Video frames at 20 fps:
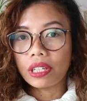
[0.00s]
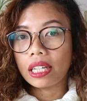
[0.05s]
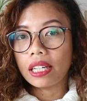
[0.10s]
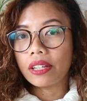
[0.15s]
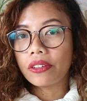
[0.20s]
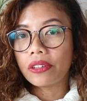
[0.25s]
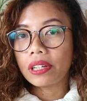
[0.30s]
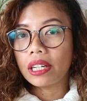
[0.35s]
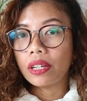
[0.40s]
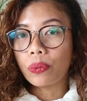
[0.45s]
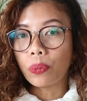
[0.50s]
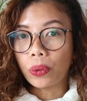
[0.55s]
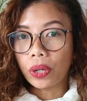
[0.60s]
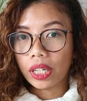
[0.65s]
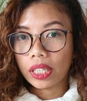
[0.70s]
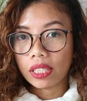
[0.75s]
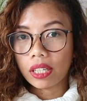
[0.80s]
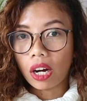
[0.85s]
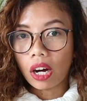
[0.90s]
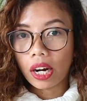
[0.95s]
really, really
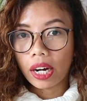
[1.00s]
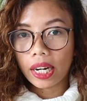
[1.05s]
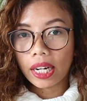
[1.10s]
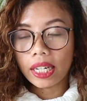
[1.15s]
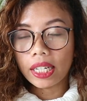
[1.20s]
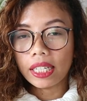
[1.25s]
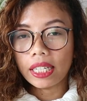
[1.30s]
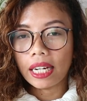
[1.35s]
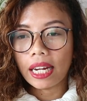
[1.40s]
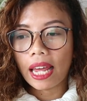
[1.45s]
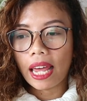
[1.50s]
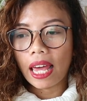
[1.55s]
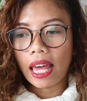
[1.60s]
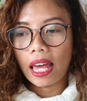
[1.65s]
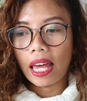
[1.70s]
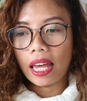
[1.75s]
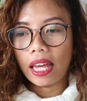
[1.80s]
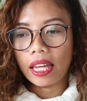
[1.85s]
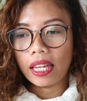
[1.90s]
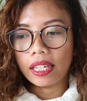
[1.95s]
worked hard
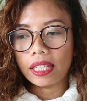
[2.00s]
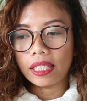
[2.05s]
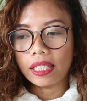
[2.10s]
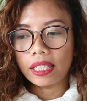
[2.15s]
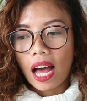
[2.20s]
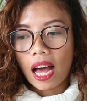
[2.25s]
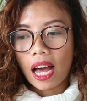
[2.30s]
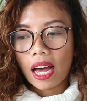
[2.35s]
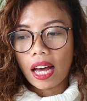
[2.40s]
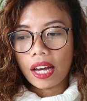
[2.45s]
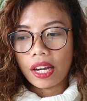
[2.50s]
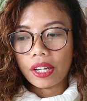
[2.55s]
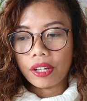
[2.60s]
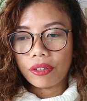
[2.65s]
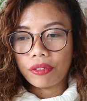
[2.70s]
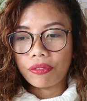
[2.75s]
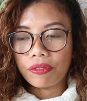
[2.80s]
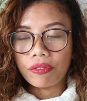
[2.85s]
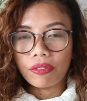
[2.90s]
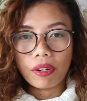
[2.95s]
and
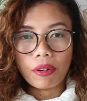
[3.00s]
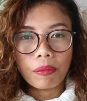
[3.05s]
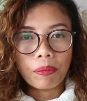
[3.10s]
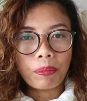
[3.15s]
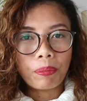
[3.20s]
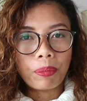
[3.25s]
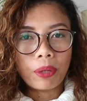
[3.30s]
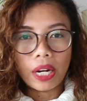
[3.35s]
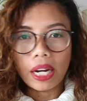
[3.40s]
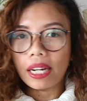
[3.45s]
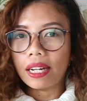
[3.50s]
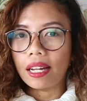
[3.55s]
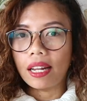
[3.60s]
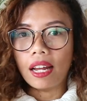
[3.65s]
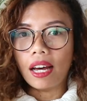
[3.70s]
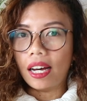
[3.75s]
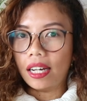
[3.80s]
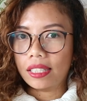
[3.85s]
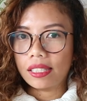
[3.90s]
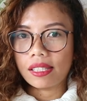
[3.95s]
I've prayed
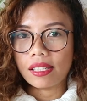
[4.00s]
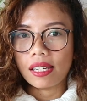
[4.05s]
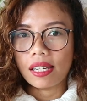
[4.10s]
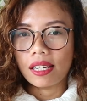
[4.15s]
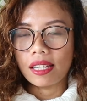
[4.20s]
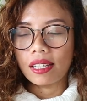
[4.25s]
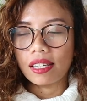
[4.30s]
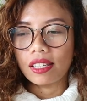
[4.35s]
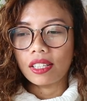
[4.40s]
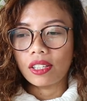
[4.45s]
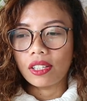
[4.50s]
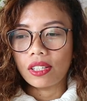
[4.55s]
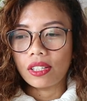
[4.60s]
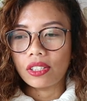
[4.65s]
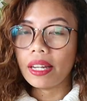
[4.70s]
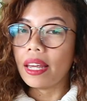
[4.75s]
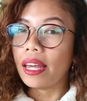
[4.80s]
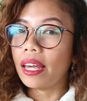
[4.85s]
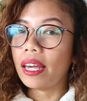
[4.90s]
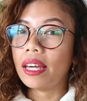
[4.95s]
a lot.
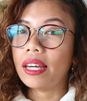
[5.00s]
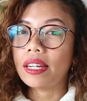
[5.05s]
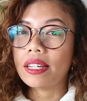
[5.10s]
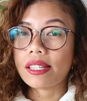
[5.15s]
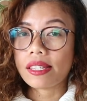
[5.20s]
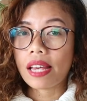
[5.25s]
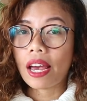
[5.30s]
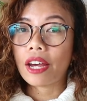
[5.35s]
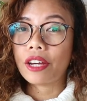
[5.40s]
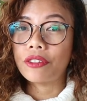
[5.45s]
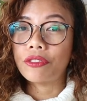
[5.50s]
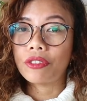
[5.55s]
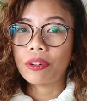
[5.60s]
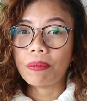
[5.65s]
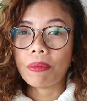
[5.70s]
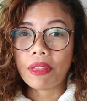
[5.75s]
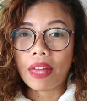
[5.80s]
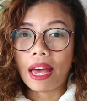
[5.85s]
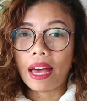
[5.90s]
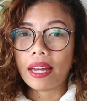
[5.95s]
And aside
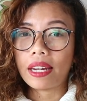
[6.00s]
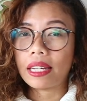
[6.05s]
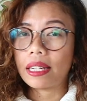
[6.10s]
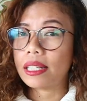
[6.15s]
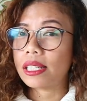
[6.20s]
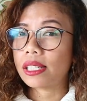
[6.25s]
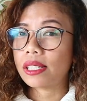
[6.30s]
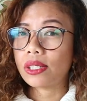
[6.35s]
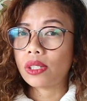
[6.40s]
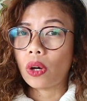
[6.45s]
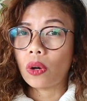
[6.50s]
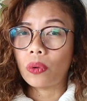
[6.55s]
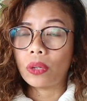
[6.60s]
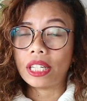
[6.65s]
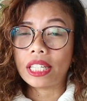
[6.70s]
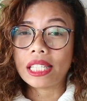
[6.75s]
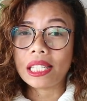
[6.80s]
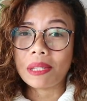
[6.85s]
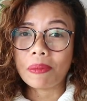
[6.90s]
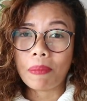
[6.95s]
from that, it is so
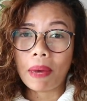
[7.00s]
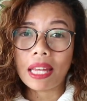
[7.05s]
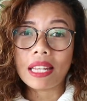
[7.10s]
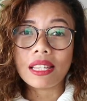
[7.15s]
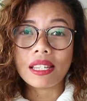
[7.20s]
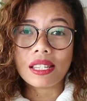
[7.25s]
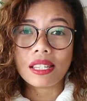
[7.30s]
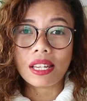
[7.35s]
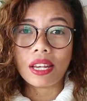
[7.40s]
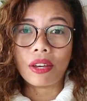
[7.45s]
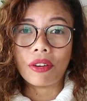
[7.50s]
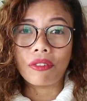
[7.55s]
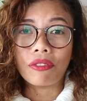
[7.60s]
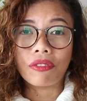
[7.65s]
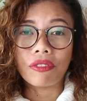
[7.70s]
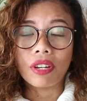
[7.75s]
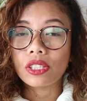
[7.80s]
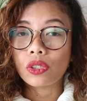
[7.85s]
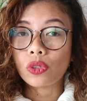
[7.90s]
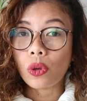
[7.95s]

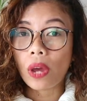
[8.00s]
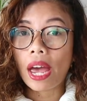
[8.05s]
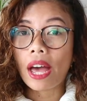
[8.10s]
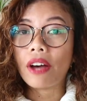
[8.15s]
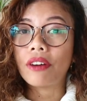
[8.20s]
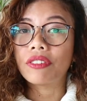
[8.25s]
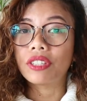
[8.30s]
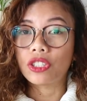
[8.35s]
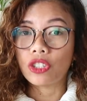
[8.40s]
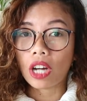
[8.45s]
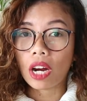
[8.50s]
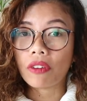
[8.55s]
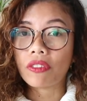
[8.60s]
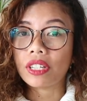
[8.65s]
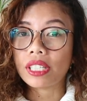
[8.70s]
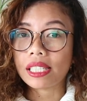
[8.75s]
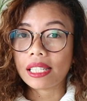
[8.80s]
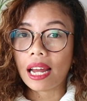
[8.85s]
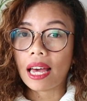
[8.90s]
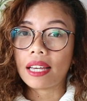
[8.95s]
expensive to have a
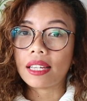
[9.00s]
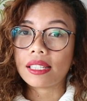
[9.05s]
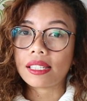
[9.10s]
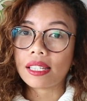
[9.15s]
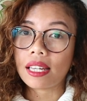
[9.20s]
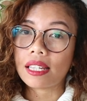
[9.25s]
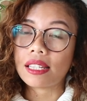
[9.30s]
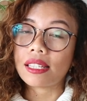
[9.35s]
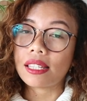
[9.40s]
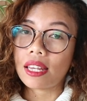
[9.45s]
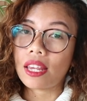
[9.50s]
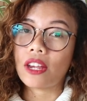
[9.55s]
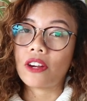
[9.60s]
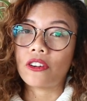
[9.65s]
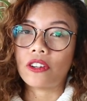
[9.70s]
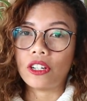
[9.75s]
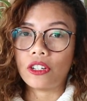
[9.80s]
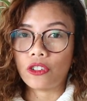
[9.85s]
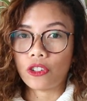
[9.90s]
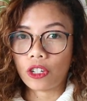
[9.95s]
driver's license
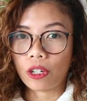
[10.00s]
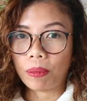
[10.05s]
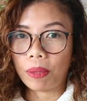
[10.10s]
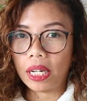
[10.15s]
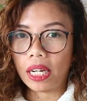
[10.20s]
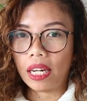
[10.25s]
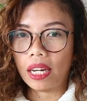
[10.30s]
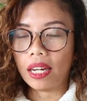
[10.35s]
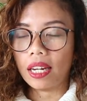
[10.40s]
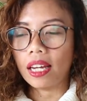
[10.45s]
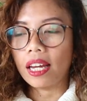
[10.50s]
here in Germany.